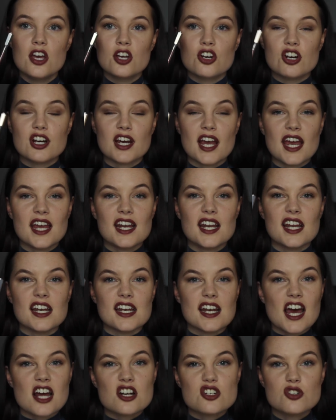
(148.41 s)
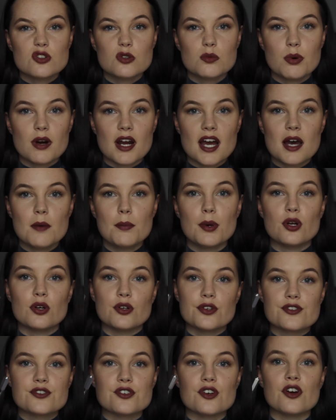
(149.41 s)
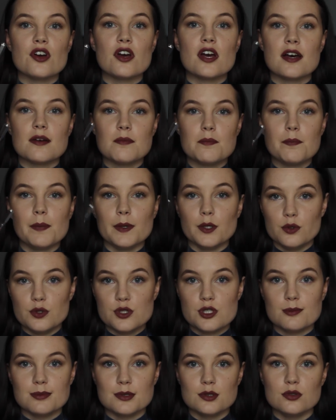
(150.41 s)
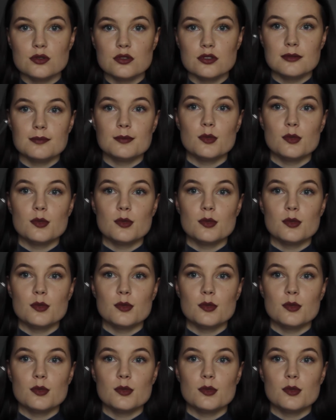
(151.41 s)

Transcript: create a natural brow but also a buildable,